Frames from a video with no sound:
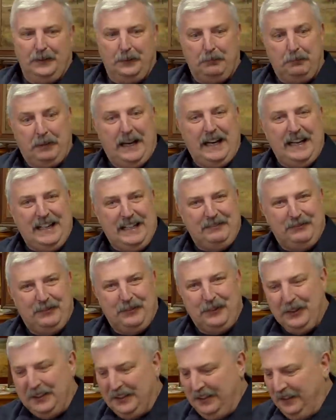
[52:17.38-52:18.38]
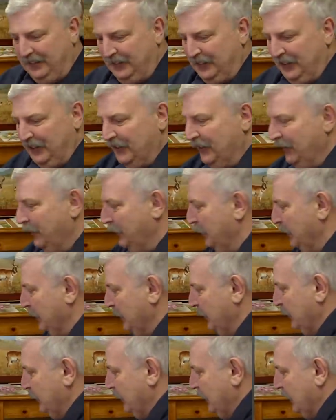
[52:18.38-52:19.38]
your painting for you, you know, when
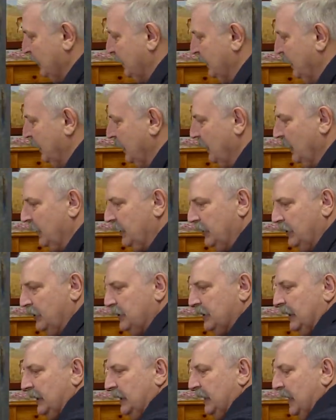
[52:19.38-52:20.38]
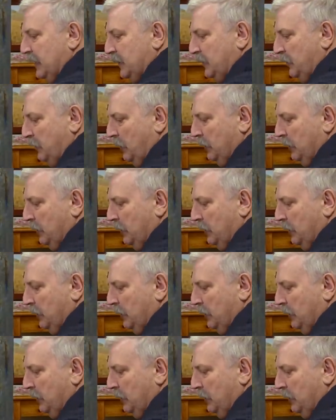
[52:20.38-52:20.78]
you just use that. That's the